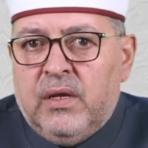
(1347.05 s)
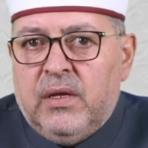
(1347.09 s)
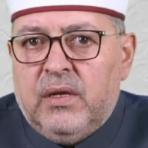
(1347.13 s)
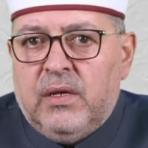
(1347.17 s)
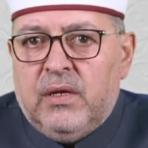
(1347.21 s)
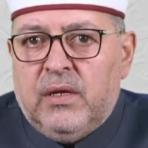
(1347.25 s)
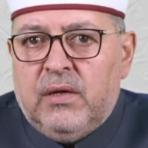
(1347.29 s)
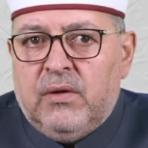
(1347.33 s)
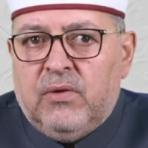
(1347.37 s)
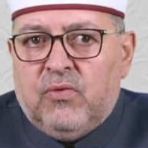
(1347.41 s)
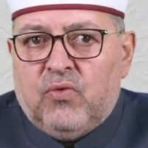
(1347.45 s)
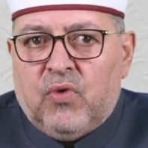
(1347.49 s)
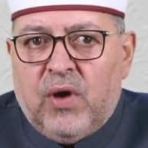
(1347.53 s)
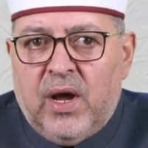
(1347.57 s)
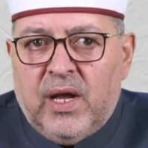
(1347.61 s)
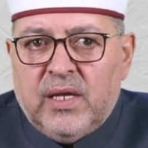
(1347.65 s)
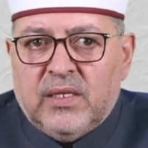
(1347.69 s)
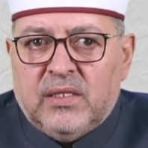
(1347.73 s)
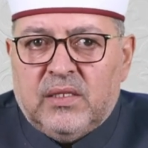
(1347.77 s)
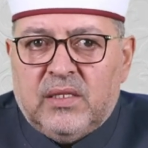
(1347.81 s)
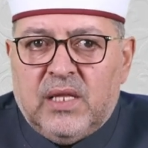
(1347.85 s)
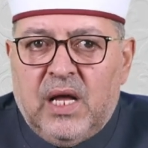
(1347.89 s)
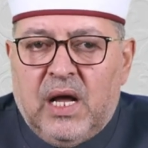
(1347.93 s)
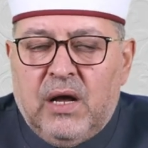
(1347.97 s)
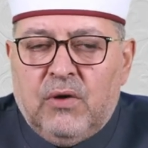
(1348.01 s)

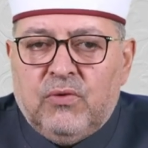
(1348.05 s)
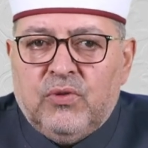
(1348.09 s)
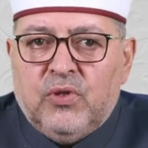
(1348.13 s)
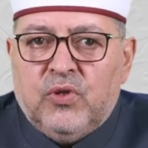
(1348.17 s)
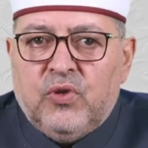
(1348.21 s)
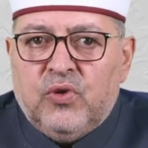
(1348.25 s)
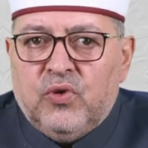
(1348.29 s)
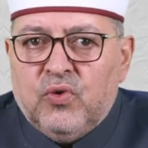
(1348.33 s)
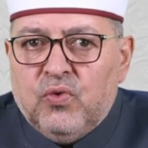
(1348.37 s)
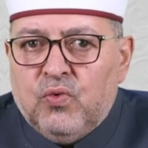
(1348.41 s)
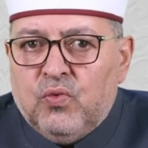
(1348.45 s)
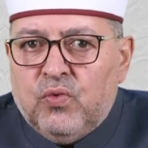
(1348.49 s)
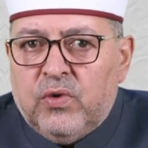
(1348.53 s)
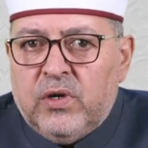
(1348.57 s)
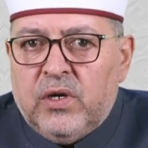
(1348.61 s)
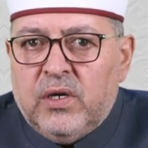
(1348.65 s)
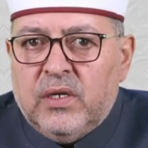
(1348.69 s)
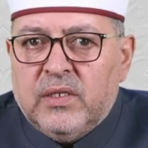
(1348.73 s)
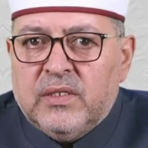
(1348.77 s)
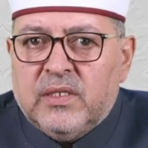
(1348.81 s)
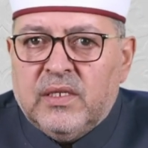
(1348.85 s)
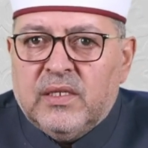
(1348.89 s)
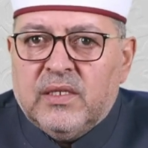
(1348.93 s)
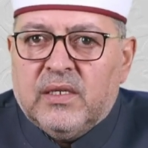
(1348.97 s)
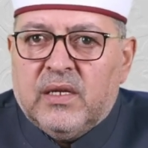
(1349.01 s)
Write down new
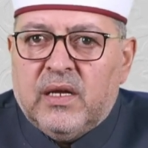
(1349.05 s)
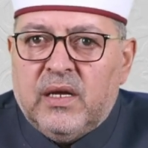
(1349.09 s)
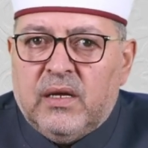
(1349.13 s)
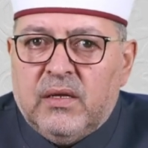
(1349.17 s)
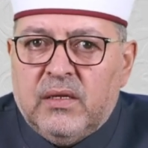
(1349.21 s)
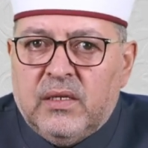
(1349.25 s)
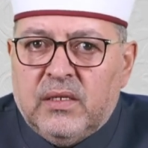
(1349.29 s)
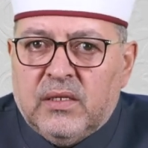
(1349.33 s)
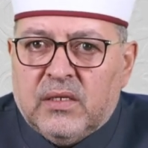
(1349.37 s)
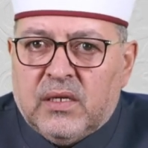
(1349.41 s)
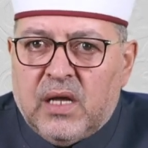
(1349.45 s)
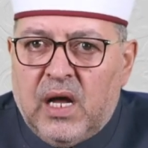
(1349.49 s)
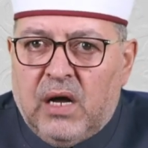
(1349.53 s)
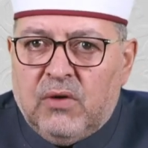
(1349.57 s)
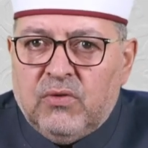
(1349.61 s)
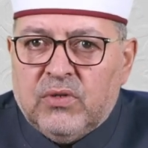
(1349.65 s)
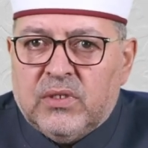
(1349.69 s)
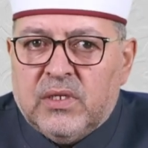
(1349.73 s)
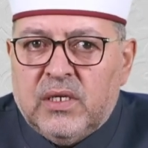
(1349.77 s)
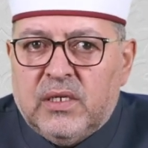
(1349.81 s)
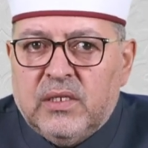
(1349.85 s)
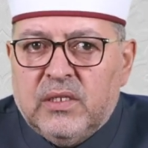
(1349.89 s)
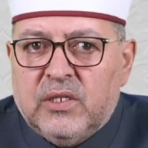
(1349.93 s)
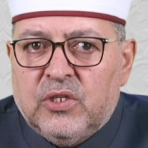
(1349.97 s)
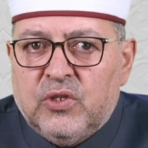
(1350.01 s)
words
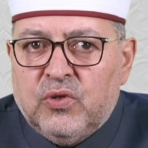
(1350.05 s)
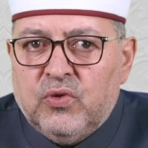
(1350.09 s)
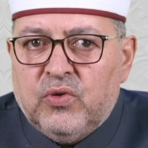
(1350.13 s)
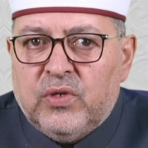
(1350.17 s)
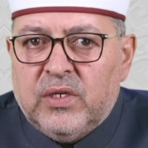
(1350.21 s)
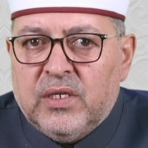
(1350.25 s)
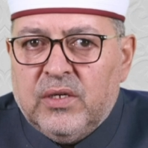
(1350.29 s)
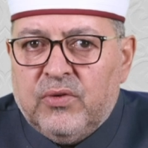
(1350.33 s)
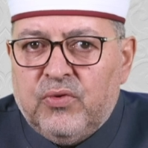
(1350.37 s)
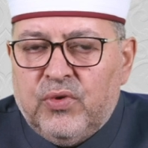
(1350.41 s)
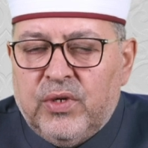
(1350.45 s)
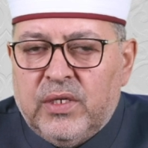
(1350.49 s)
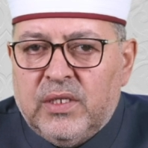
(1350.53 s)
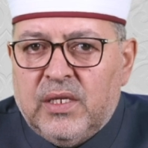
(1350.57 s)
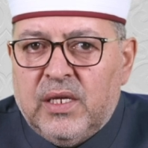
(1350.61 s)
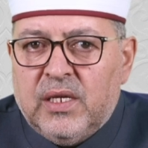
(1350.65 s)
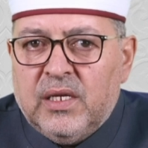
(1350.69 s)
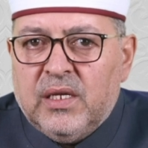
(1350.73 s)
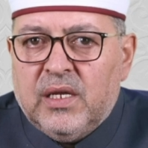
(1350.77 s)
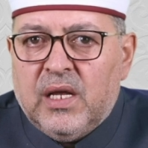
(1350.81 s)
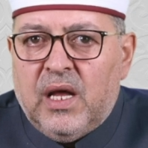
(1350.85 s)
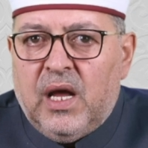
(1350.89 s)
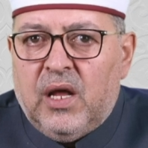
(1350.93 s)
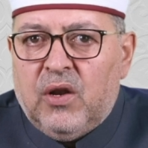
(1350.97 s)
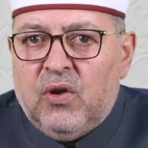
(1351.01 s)
encountered during
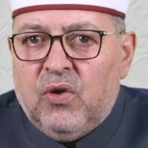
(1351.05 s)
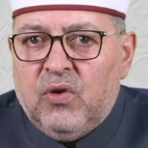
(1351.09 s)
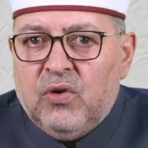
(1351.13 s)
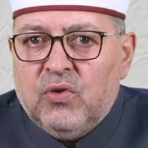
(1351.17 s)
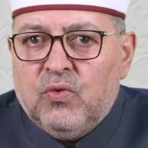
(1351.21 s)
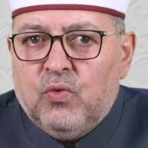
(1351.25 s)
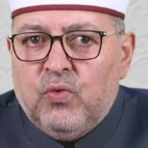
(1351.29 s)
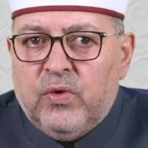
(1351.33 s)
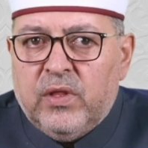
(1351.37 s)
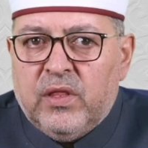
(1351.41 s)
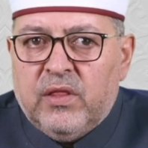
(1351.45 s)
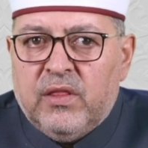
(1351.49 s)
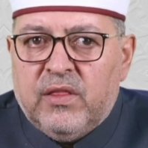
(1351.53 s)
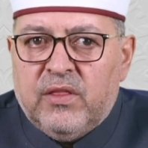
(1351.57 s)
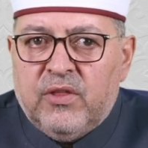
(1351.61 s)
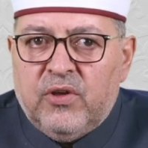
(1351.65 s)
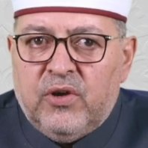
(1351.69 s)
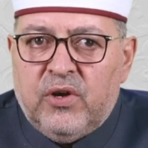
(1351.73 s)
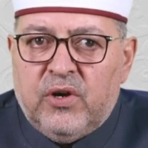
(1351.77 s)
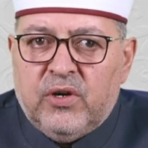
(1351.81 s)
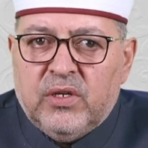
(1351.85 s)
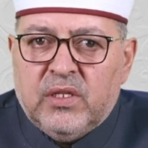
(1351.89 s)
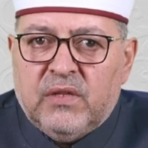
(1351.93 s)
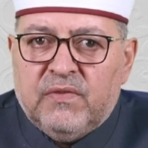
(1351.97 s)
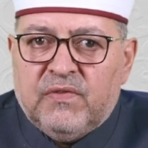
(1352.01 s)
reading, along with
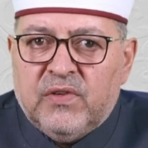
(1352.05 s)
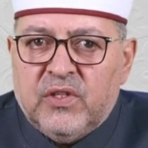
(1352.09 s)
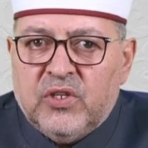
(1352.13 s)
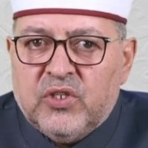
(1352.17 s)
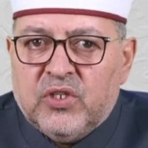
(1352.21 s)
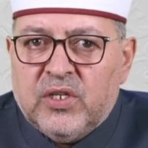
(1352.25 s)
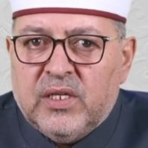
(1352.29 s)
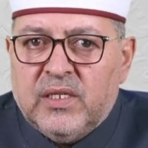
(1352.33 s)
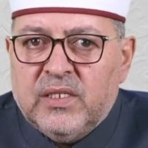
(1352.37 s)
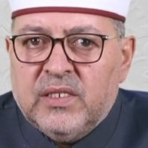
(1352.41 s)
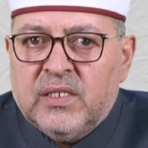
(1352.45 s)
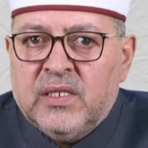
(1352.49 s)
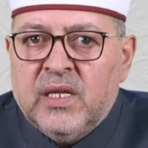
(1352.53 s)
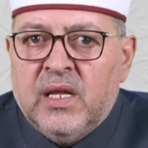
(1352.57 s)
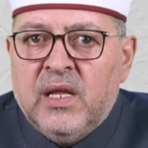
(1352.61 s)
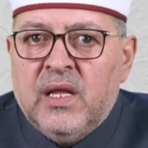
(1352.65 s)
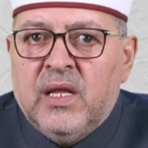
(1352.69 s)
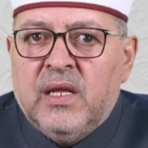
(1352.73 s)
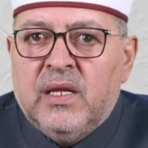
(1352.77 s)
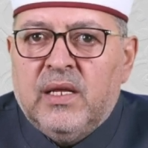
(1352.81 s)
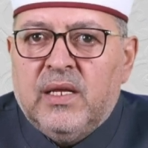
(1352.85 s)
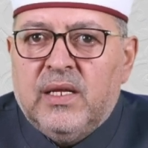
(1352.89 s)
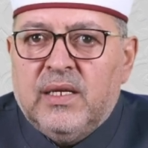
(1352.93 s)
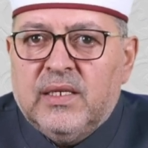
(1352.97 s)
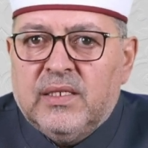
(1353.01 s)
their definitions,
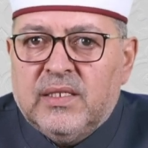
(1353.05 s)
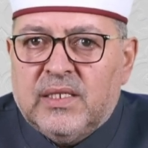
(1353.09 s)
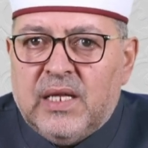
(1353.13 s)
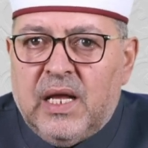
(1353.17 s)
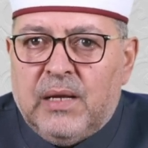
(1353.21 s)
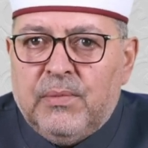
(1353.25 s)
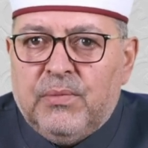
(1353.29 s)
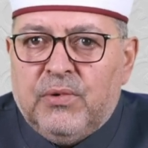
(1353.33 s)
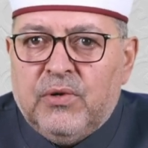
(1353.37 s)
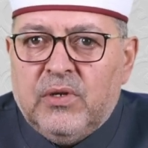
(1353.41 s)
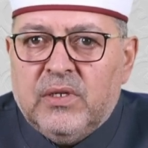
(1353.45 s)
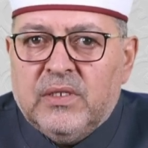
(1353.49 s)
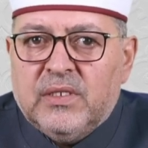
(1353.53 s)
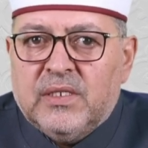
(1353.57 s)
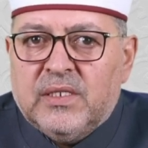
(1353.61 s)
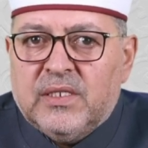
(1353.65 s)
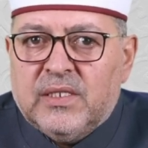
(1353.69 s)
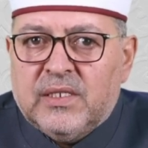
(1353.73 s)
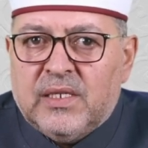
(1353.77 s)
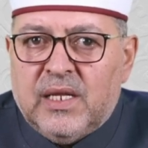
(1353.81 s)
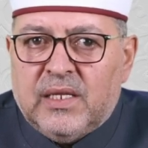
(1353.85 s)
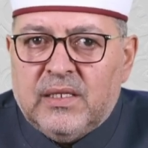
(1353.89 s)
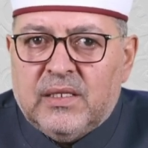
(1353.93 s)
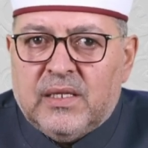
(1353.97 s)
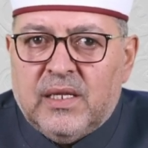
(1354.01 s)
examples,
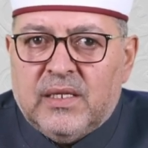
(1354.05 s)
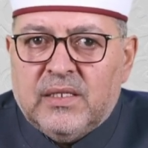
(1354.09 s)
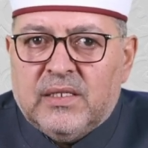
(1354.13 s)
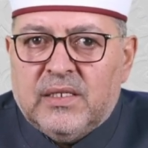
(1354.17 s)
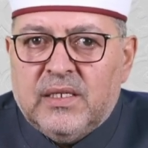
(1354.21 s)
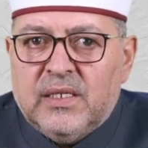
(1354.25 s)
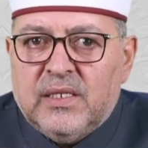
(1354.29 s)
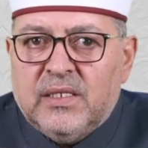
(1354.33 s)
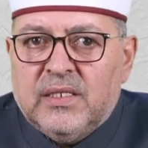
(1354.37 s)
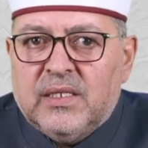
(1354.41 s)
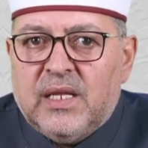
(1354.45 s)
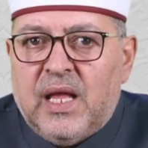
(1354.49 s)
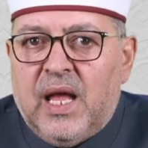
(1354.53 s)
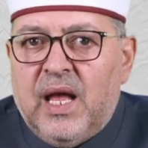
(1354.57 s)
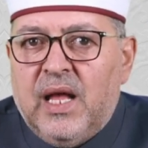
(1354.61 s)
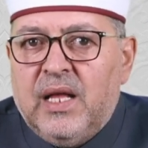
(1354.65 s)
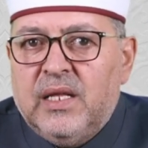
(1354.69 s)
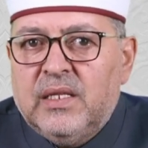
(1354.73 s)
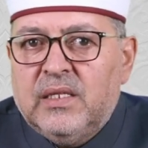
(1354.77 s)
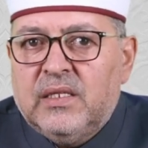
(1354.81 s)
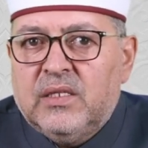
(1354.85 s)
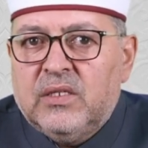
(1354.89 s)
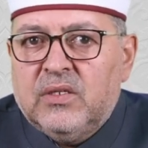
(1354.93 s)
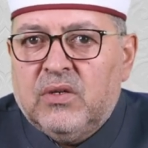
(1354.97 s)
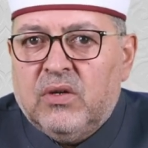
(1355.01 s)
sentences,
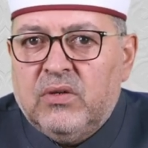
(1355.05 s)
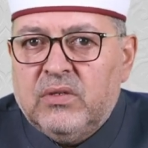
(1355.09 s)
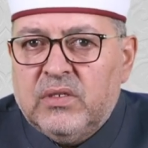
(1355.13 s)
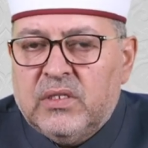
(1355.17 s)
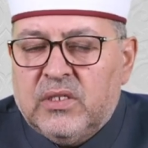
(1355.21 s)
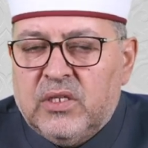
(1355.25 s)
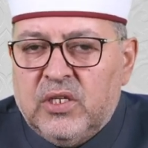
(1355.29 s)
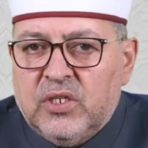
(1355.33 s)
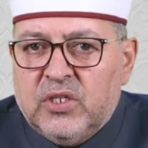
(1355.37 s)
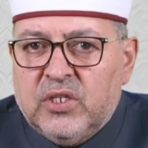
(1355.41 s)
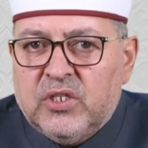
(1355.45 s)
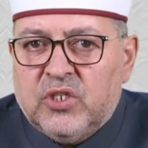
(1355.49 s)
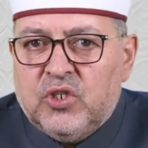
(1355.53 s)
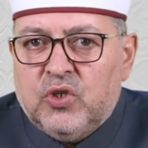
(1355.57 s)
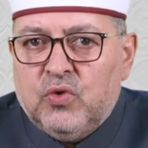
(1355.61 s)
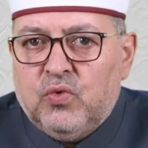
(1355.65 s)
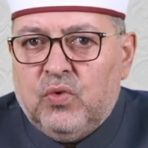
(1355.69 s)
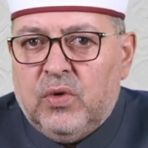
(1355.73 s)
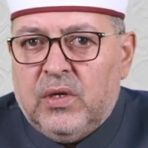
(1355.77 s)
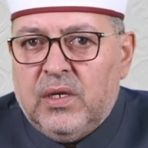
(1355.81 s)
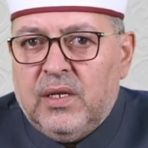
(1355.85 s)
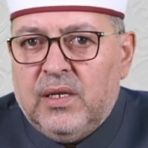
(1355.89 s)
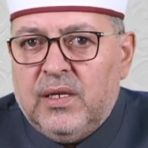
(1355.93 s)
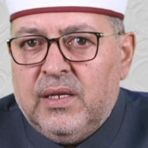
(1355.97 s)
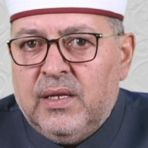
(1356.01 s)
and
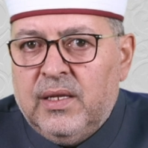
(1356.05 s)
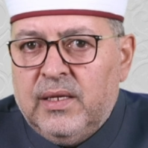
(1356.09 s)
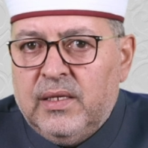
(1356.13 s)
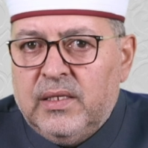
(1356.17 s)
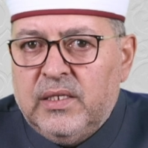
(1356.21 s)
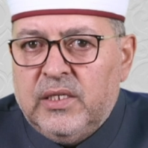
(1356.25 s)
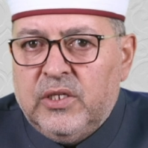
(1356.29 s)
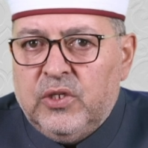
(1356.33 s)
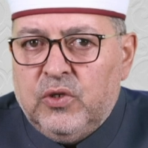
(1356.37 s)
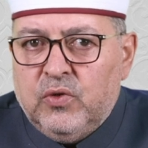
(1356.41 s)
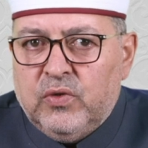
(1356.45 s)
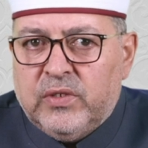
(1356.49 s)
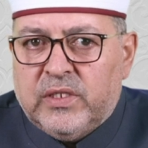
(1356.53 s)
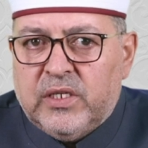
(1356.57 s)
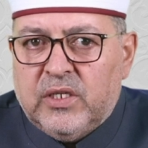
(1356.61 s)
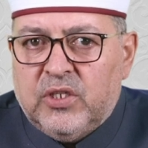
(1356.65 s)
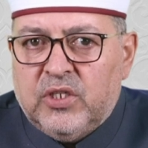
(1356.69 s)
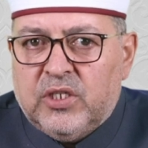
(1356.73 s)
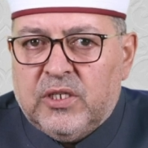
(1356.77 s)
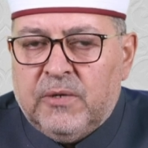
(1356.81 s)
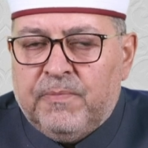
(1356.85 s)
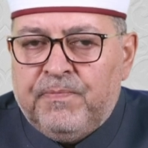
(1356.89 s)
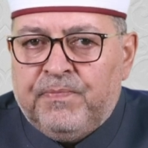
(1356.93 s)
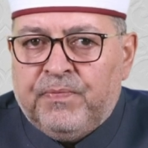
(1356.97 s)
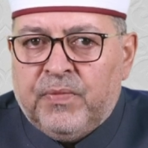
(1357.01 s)
contextual
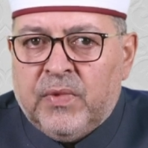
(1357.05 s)
usage.